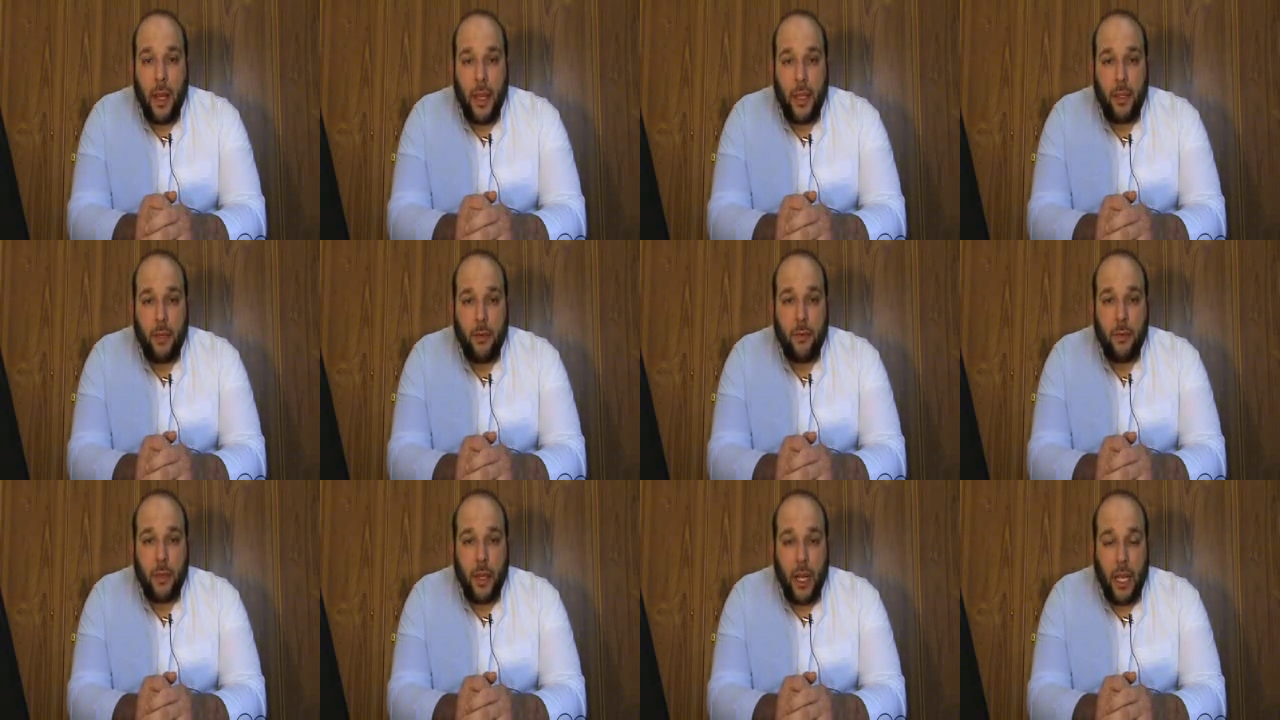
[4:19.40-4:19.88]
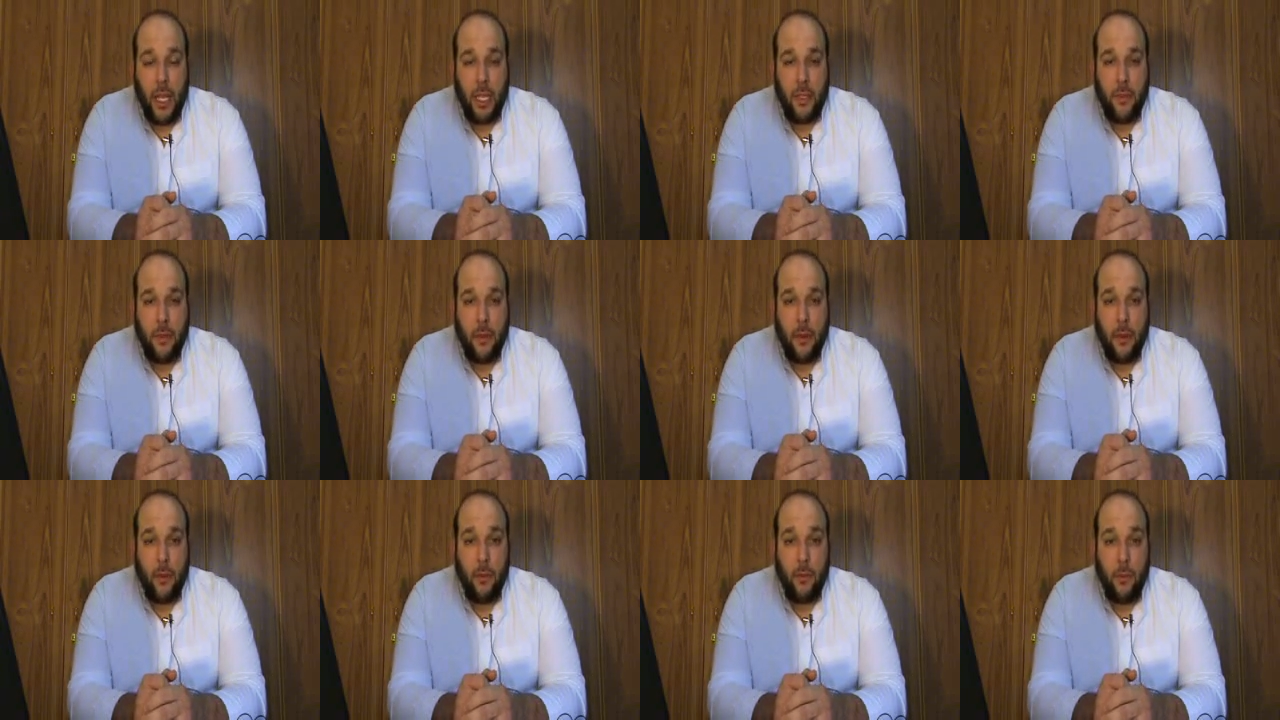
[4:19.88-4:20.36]
rate of
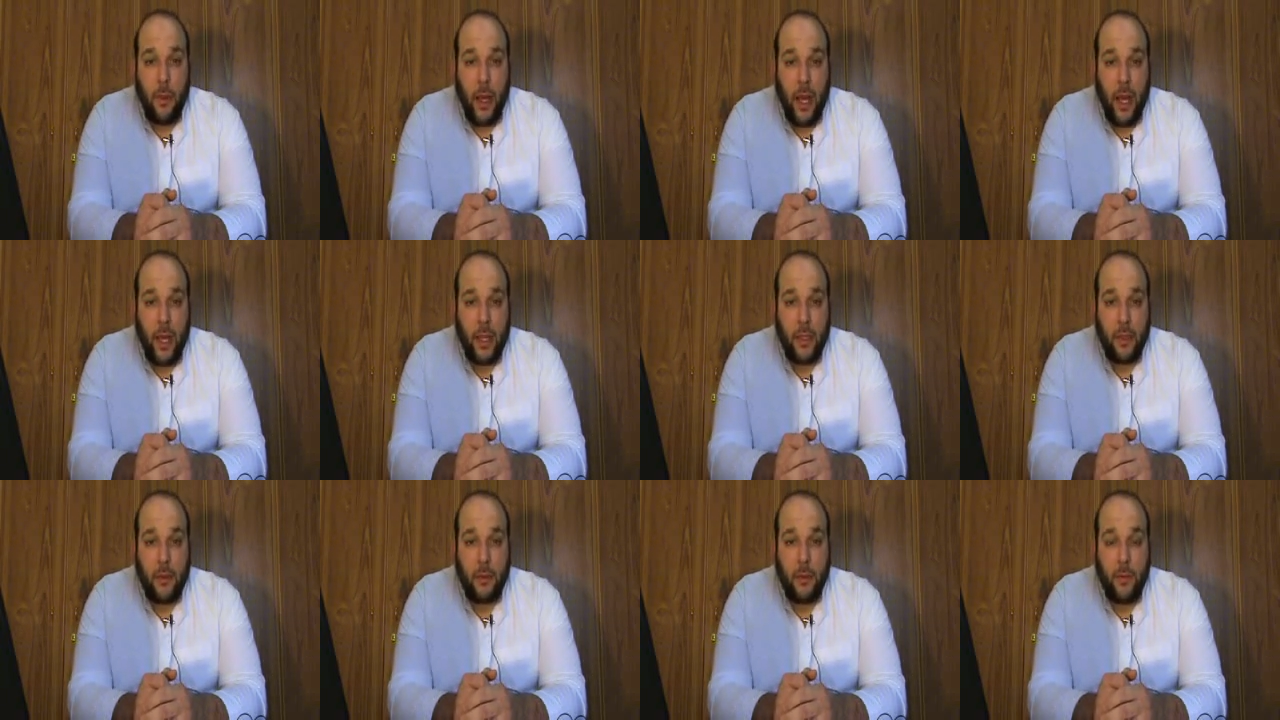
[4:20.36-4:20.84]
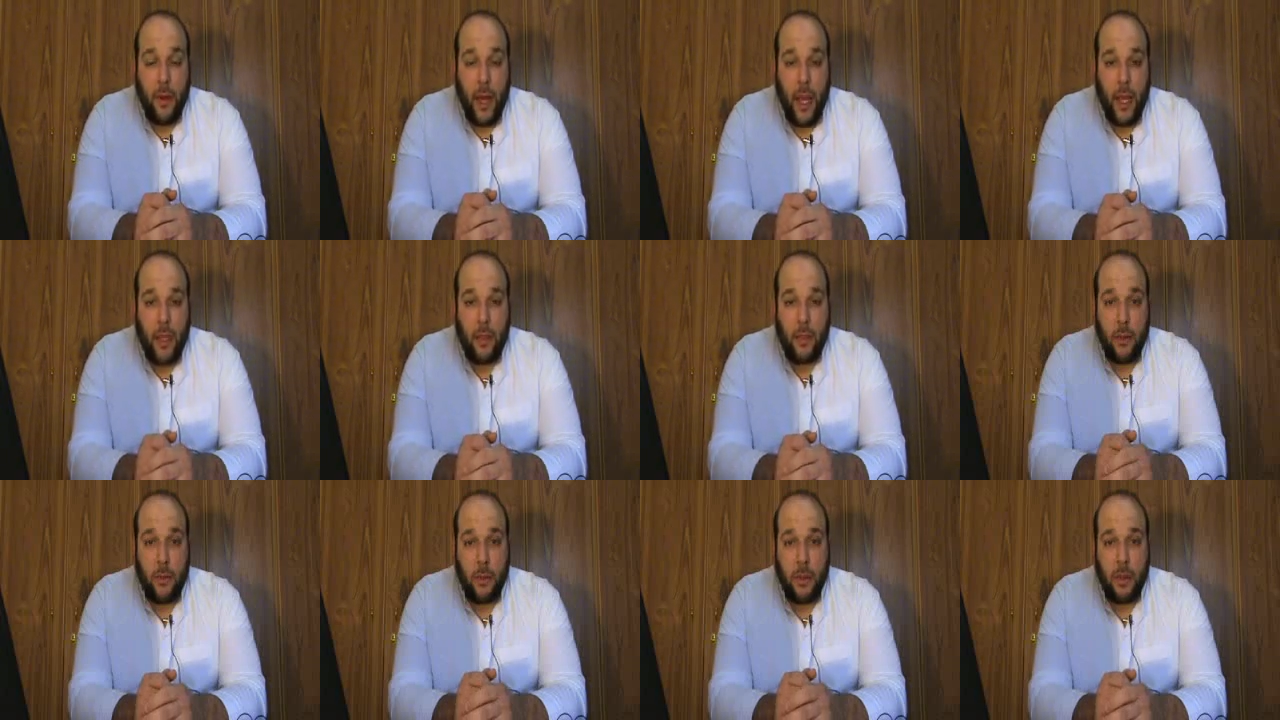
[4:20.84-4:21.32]
transfer of mass of
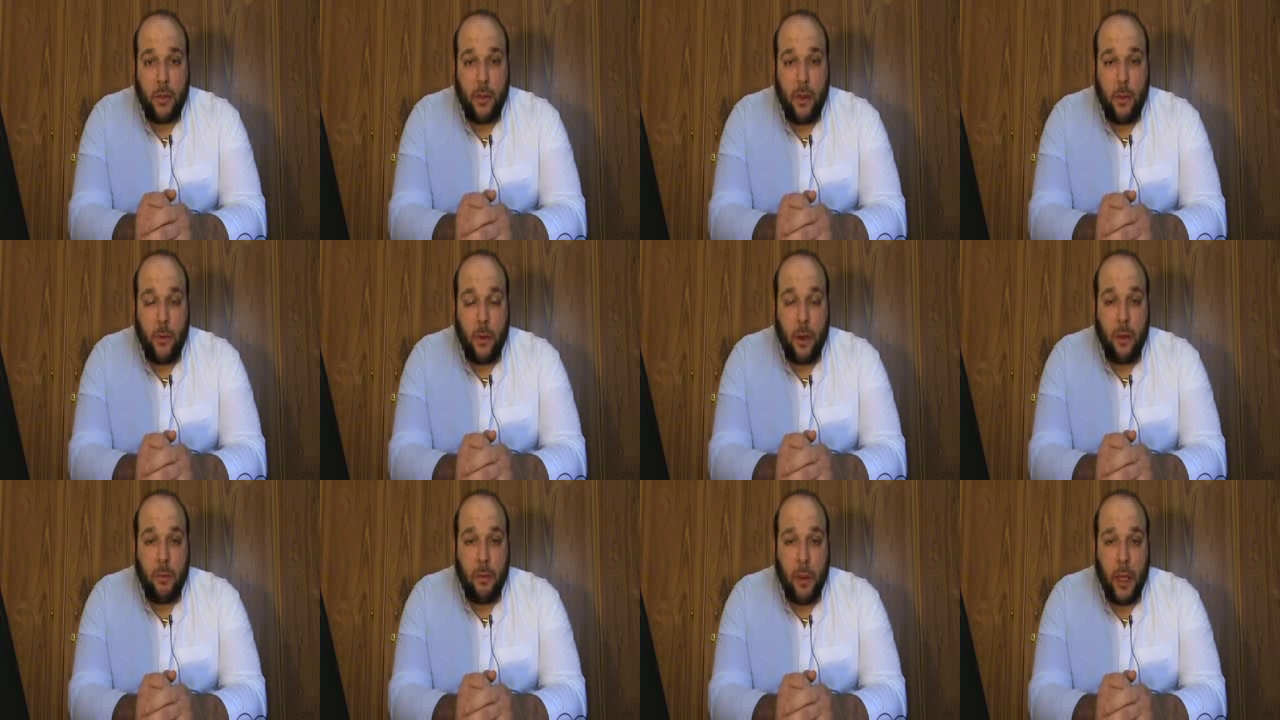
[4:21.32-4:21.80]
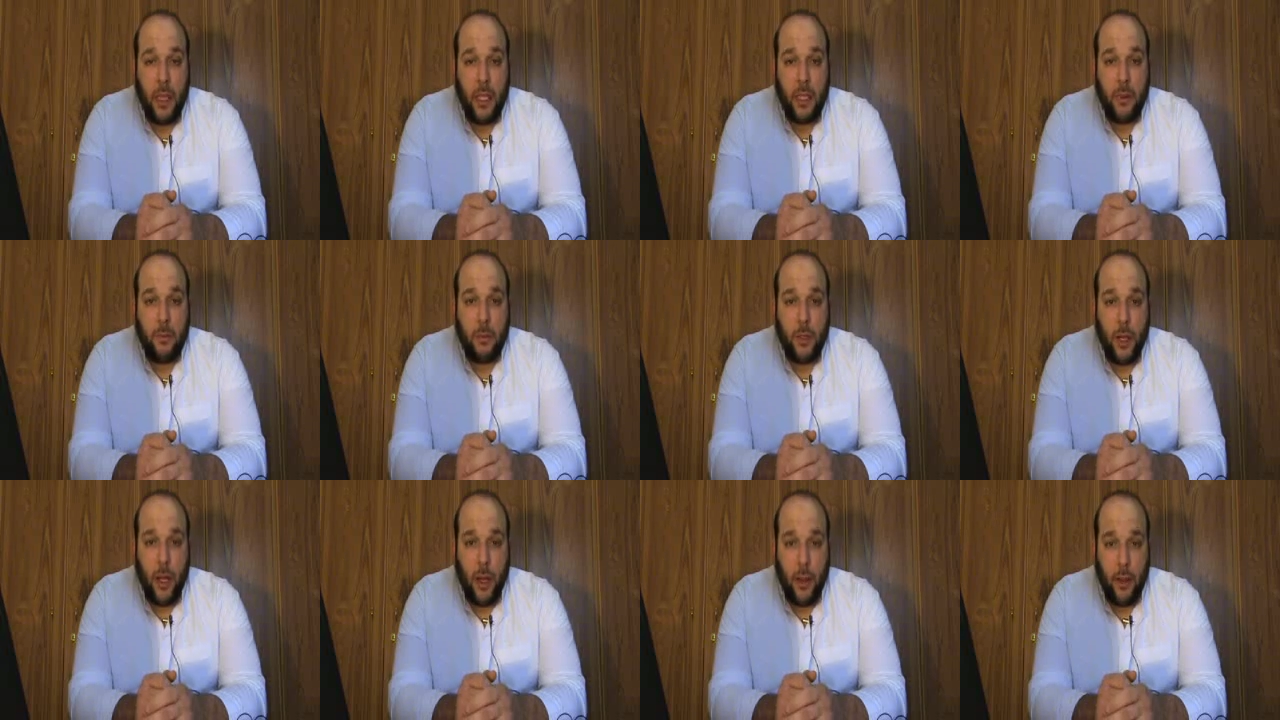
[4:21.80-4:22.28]
atoms from one
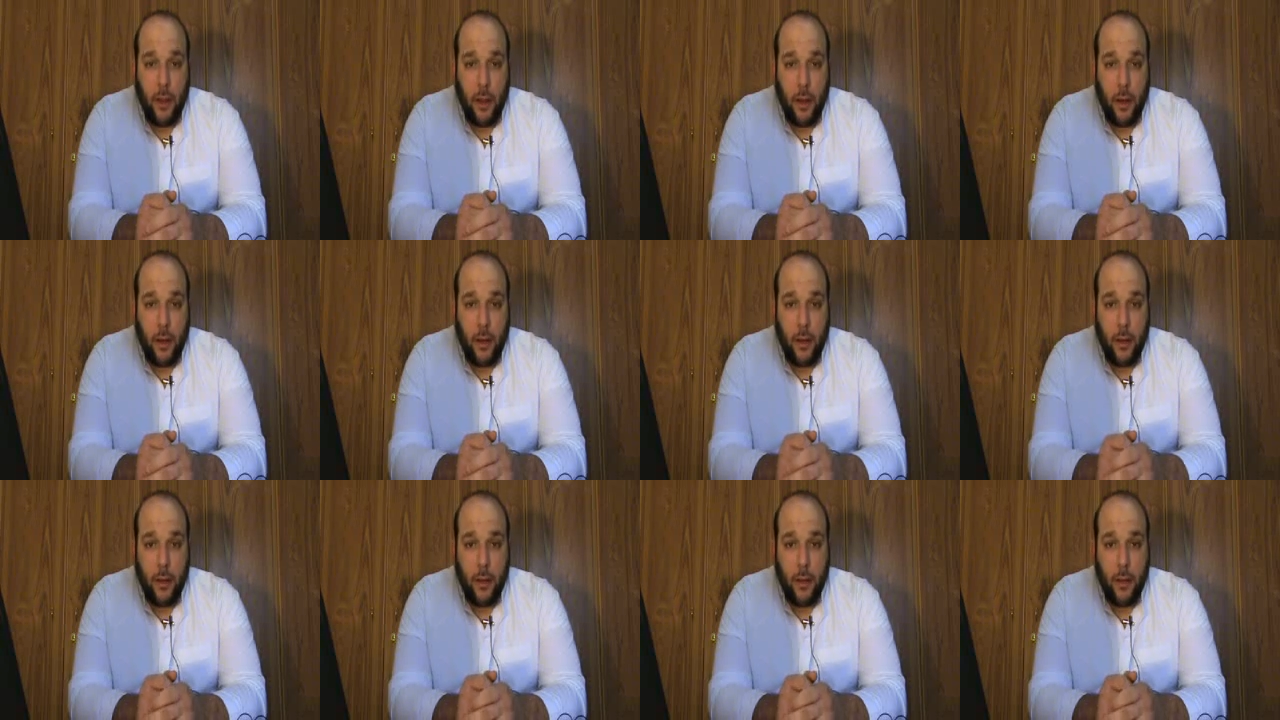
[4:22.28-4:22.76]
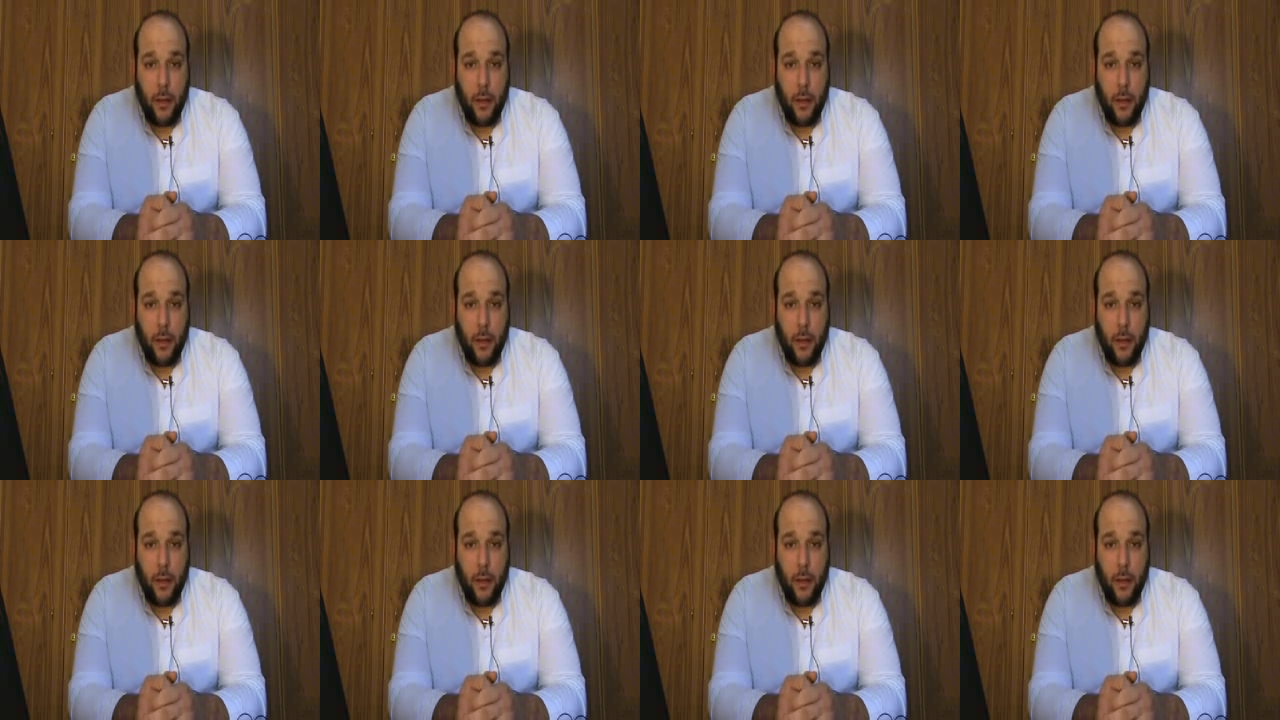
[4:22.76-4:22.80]
medium to another.